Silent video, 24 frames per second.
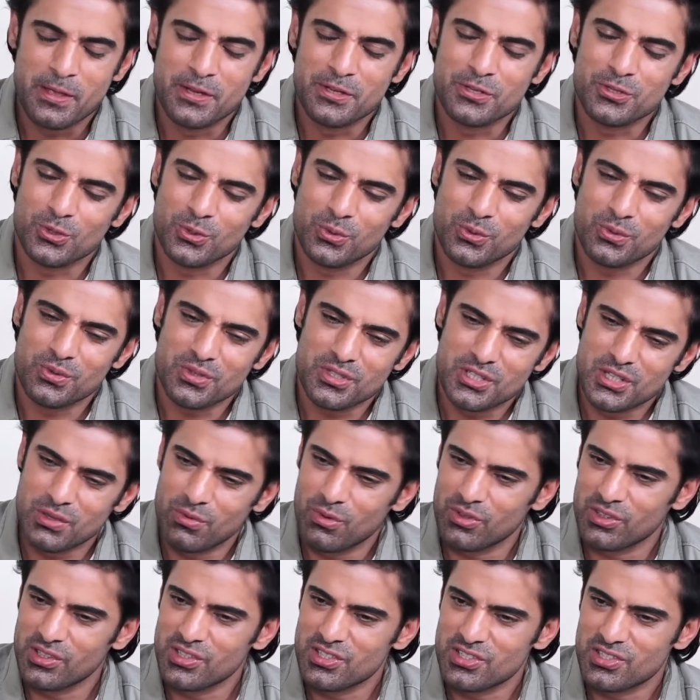So she
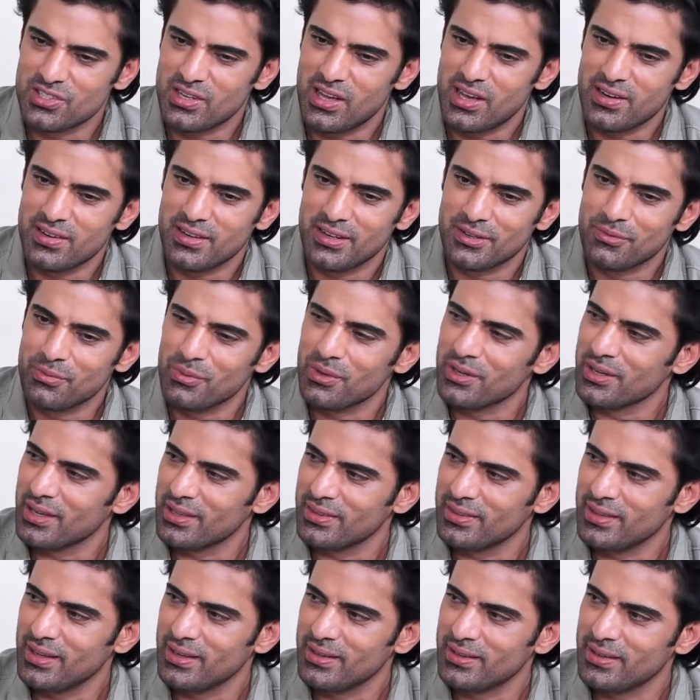was in Star Network
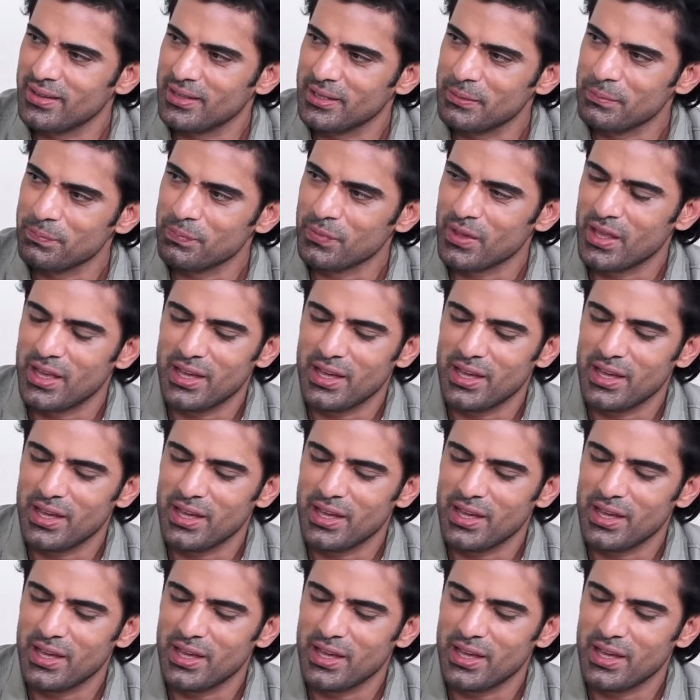at that time,